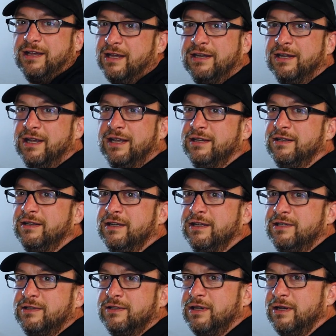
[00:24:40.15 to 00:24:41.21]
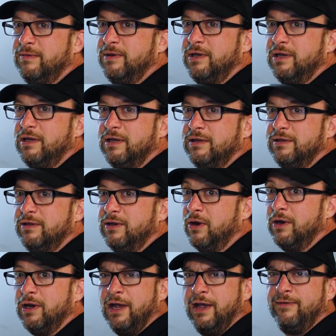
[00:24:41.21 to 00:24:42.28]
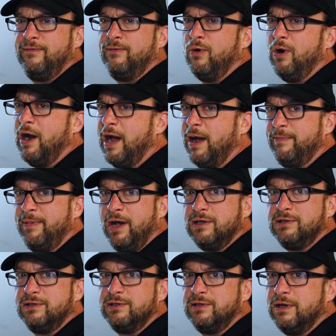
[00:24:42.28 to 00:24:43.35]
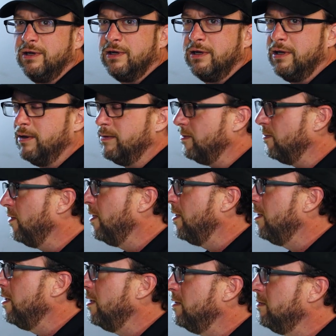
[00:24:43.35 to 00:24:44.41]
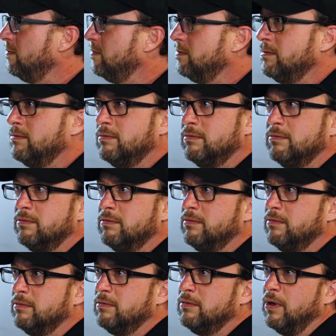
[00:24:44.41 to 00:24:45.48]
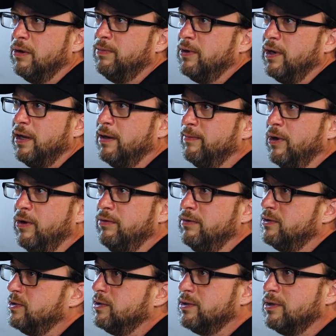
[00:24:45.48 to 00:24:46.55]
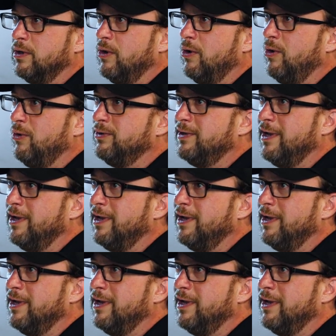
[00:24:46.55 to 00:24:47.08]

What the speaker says: and it's going to be, and I have 4 hot boxes there, going to get more, put on the boat, and it's just going to hold